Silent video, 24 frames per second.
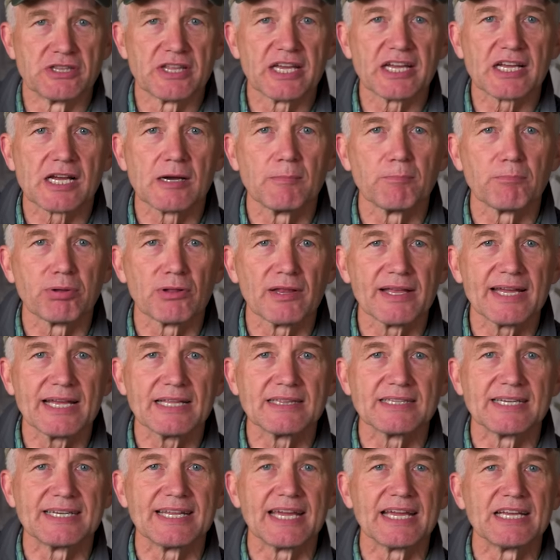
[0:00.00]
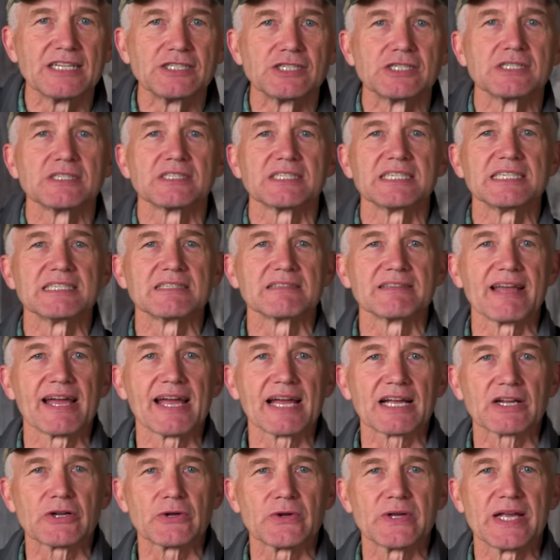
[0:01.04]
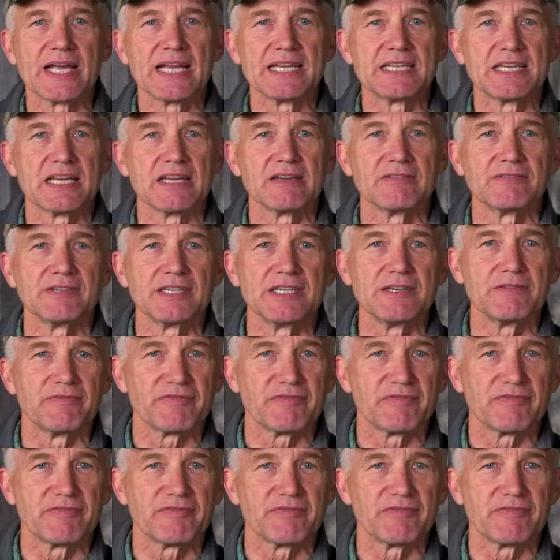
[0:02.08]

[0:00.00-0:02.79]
They complain that agencies lack creativity